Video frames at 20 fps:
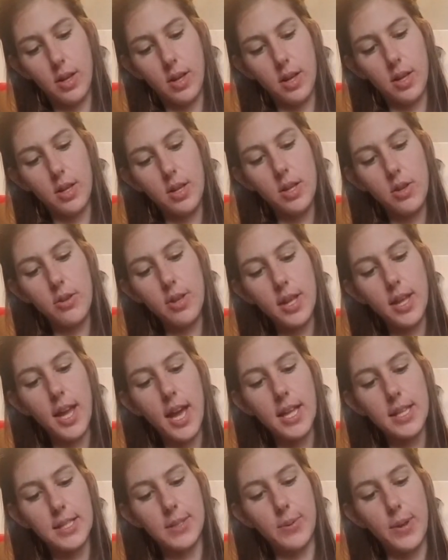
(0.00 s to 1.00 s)
You can
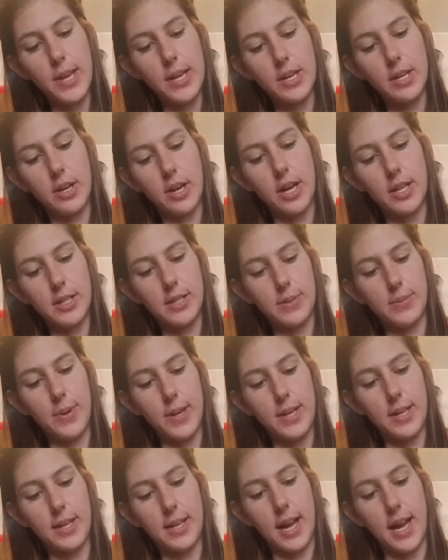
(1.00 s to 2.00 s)
get sweetened or
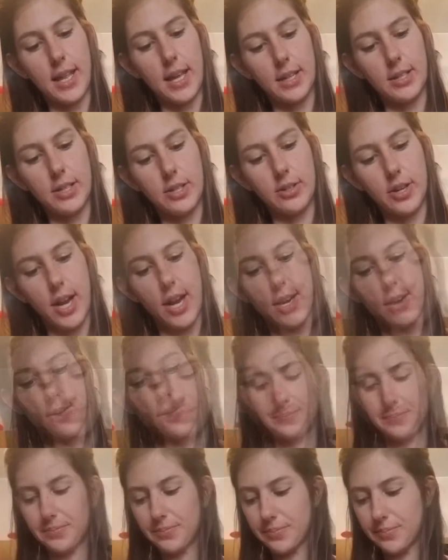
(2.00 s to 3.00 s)
unsweetened. I like to try
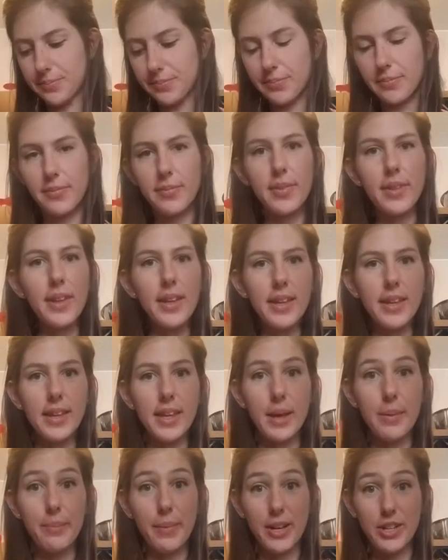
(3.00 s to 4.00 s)
to
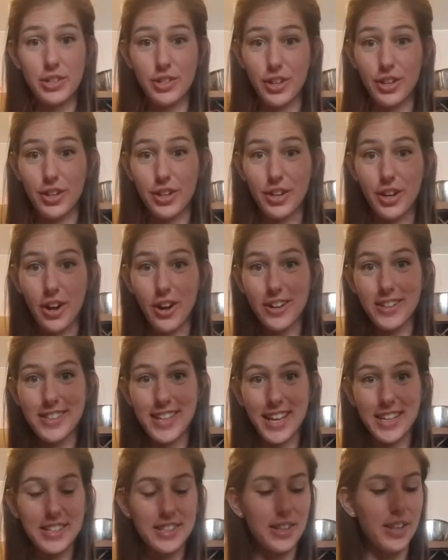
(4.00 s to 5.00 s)
keep my sugar
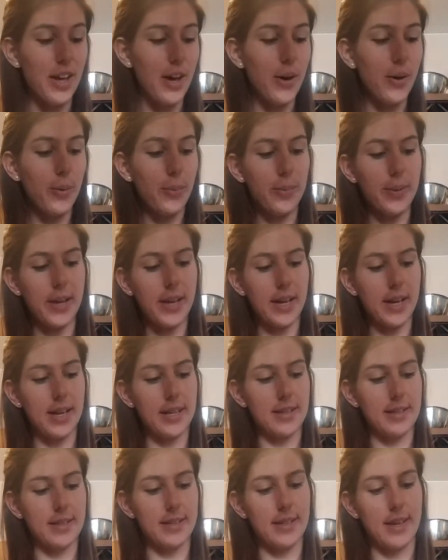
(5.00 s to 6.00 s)
content low
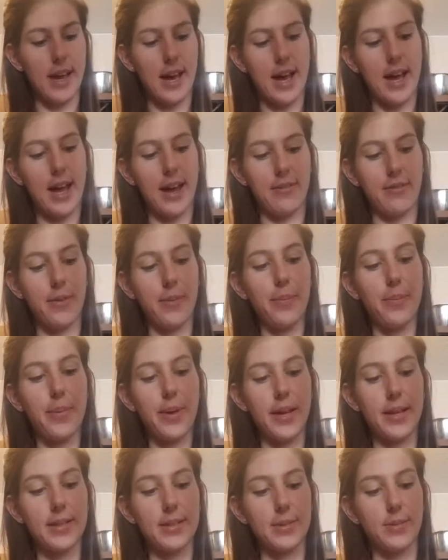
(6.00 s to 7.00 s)
because I have a
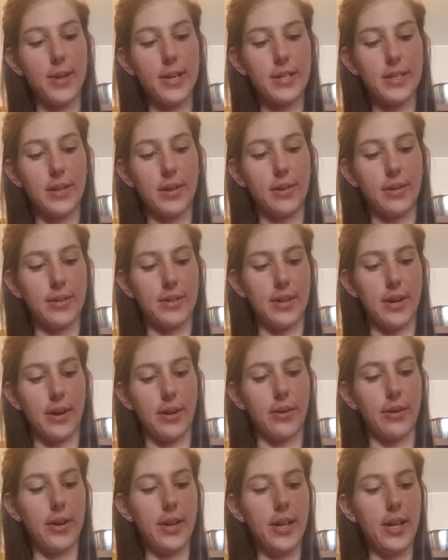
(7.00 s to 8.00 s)
big sweet tooth, so
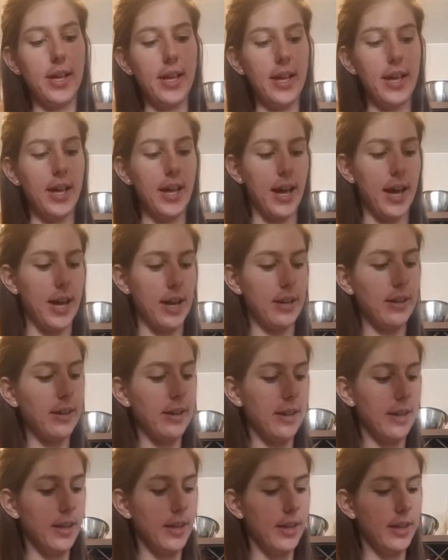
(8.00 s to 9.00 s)
I
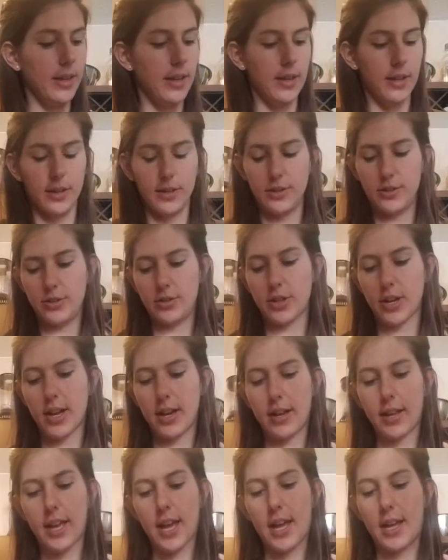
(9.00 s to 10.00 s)
try to
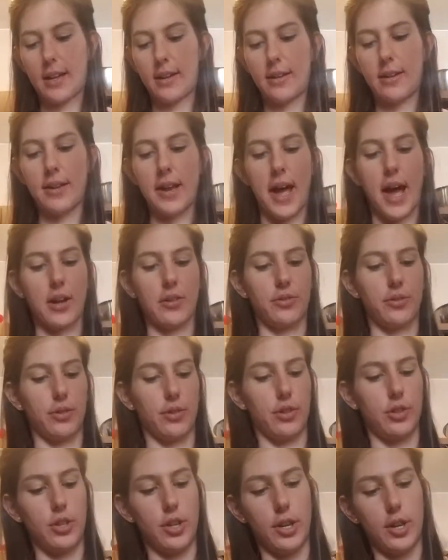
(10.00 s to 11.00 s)
get natural
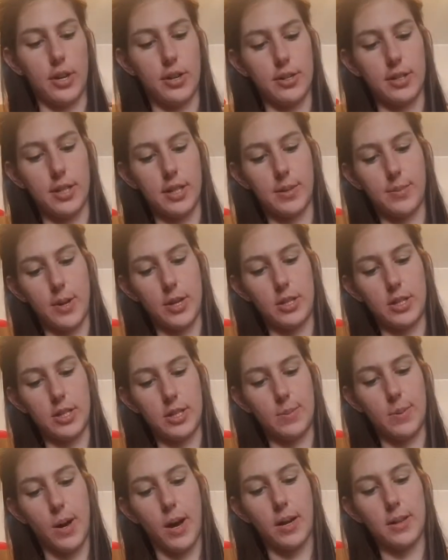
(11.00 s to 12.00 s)
sugars as much as
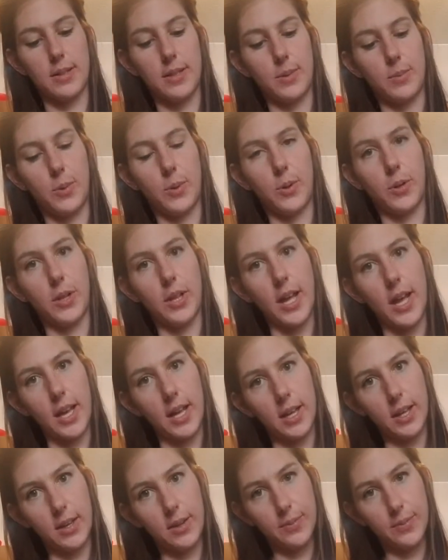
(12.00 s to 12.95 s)
possible, like